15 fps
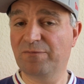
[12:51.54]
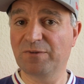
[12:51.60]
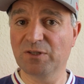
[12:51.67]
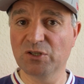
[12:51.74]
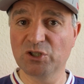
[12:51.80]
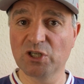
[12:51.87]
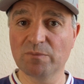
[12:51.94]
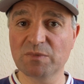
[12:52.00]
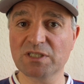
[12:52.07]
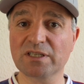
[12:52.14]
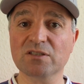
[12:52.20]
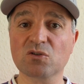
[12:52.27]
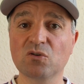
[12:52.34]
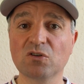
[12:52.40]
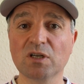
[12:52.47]
For the Germans,
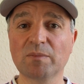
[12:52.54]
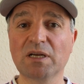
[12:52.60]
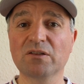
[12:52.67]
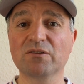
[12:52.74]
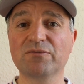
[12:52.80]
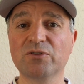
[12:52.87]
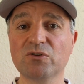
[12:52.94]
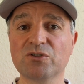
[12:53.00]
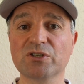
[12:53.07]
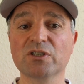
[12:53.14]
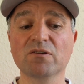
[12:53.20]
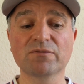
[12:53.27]
it's all about the future.